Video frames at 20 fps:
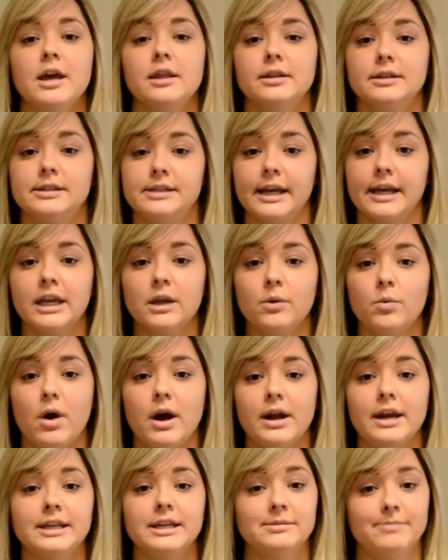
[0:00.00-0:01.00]
The second
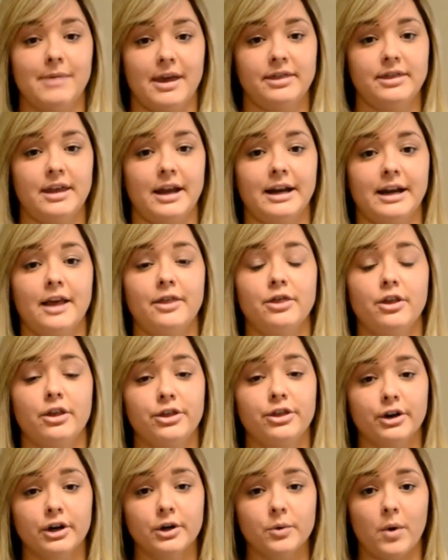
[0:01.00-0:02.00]
one is methane, and the
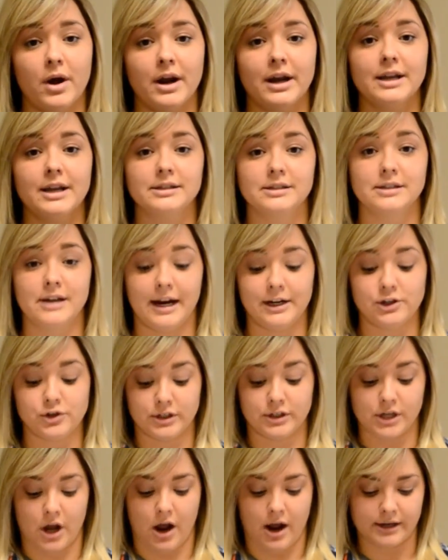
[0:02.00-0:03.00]
third one is
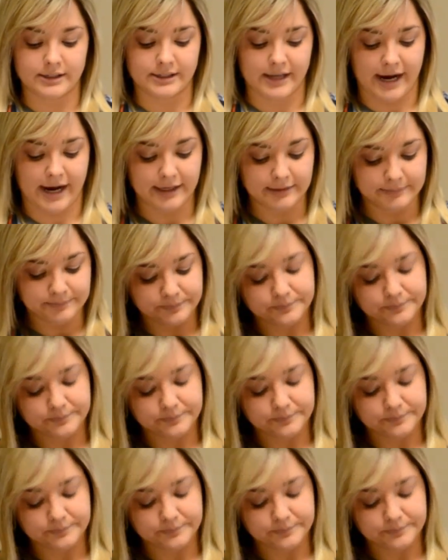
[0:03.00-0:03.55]
nitrous oxide.